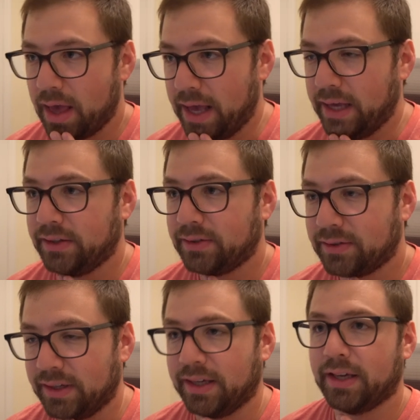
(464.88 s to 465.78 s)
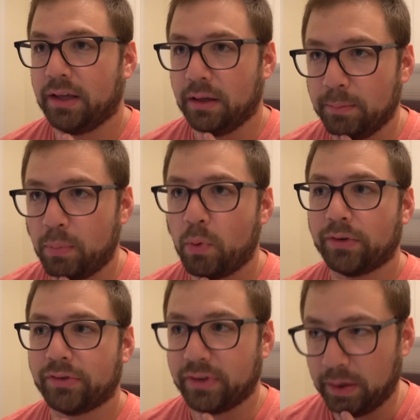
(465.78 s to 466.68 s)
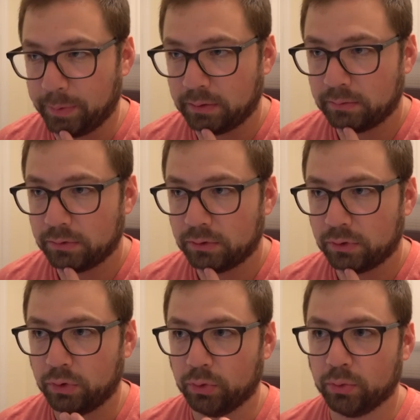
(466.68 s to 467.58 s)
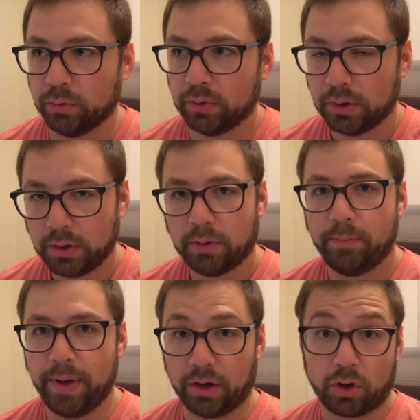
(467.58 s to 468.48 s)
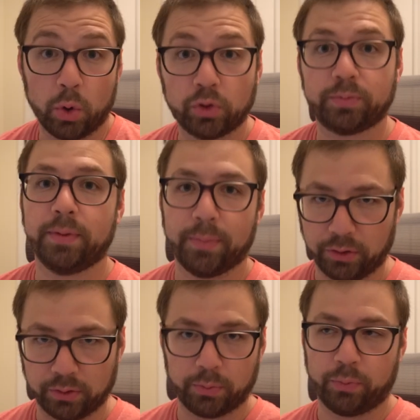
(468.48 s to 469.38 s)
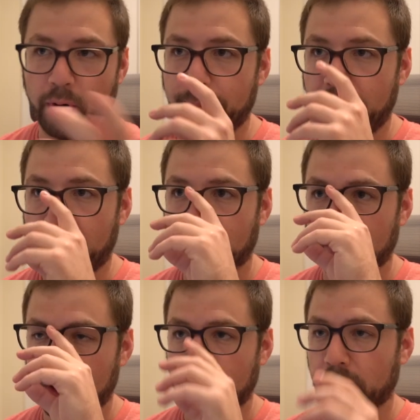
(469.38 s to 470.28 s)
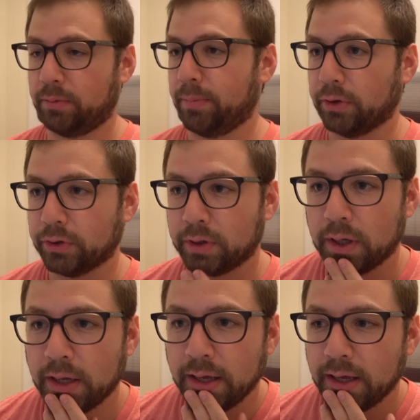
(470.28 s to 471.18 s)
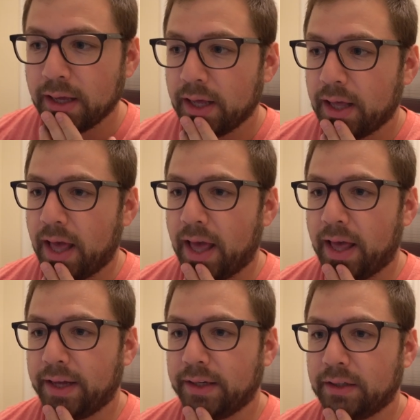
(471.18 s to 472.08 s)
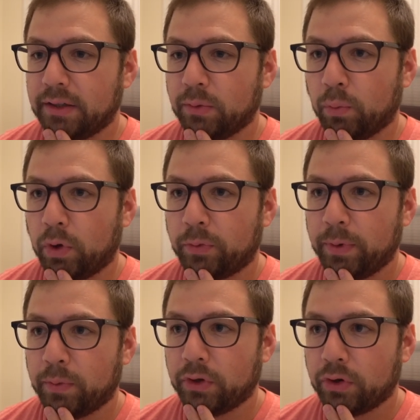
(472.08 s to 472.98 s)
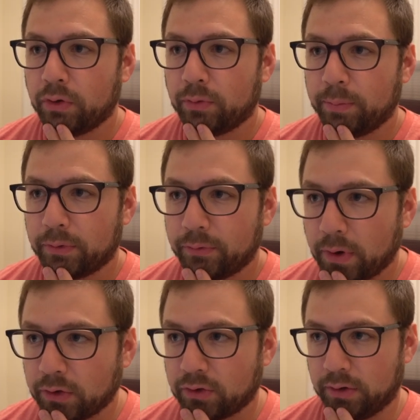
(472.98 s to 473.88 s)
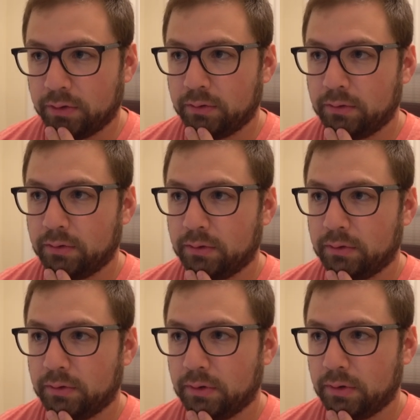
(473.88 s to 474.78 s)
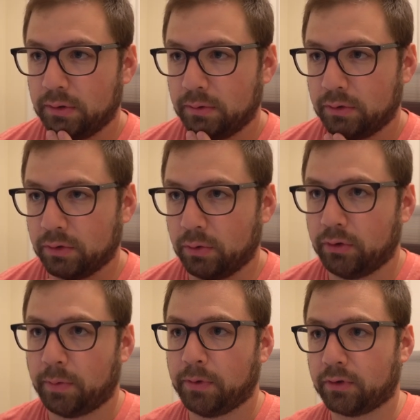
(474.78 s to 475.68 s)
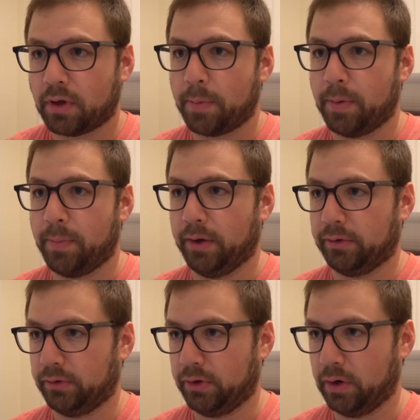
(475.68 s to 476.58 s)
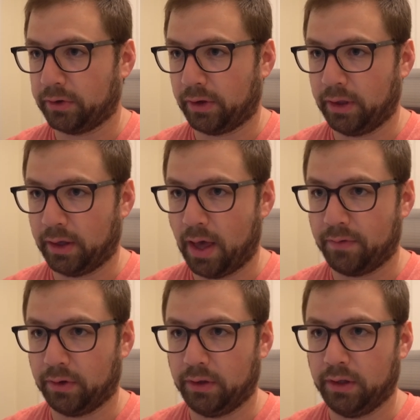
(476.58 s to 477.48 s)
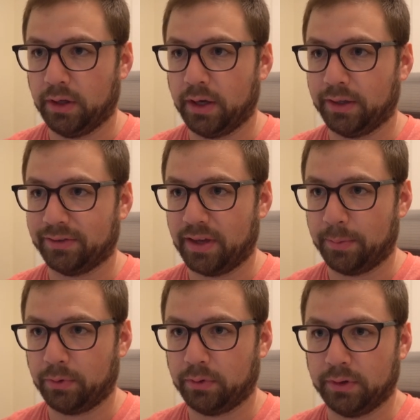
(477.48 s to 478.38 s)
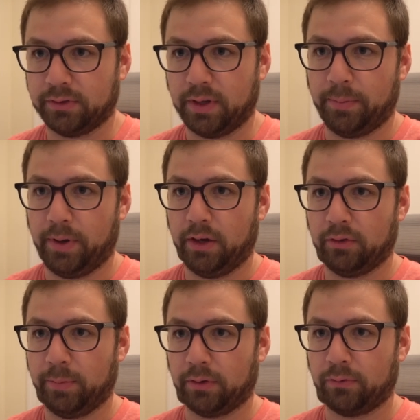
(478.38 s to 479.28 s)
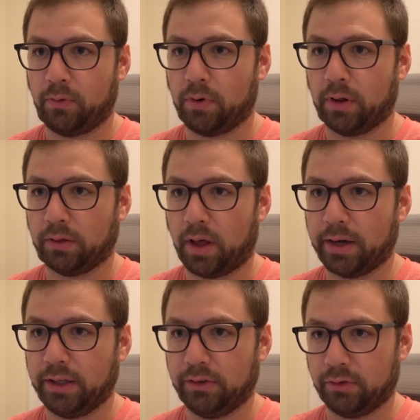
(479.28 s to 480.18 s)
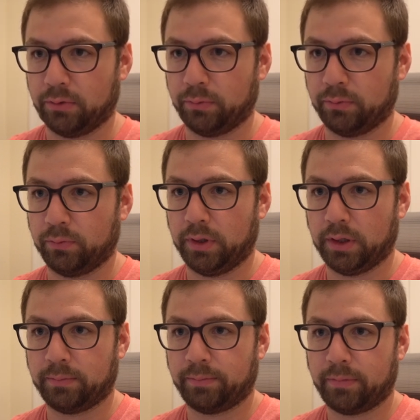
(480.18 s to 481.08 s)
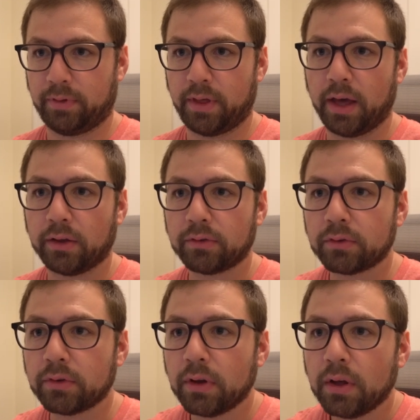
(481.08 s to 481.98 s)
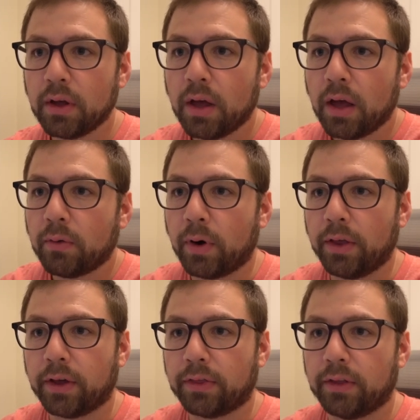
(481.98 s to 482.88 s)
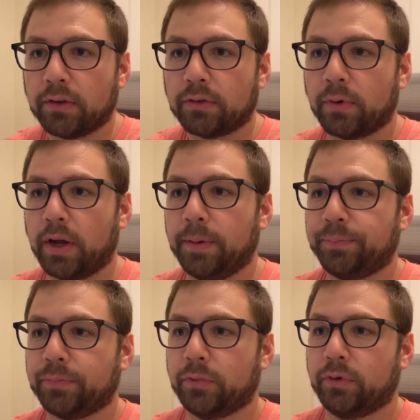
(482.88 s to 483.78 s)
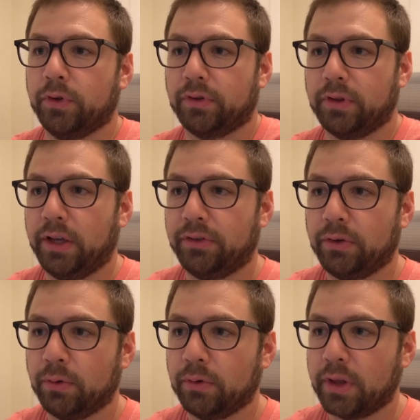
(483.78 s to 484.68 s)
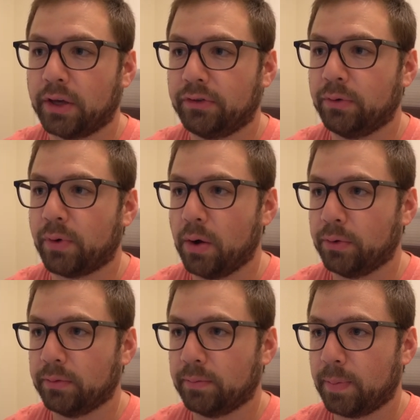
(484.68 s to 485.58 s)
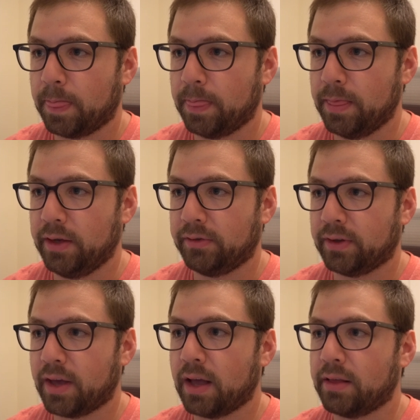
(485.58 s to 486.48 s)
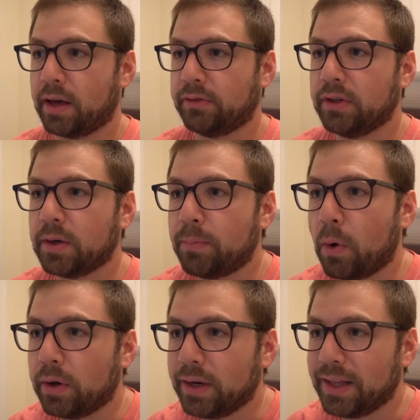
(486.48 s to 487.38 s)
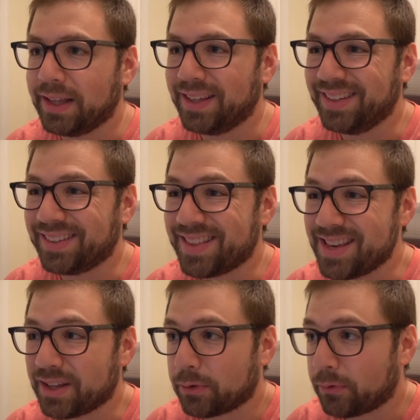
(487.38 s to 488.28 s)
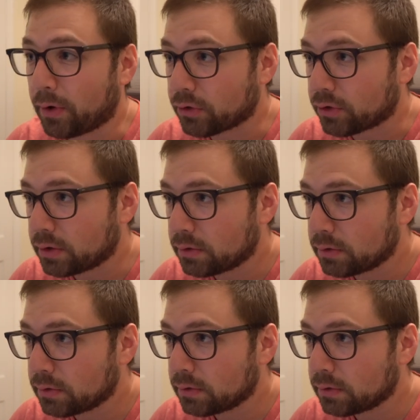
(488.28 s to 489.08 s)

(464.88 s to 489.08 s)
async import statement to make a code split bundle with Webpack or any other bundler. And what's being returned from this function so let me just copy and paste this here because I think having the uh, example on the same page makes for a lot easier reading. Thanks. Right like this, right? So this lazy legacy route, this get legacy component is this function,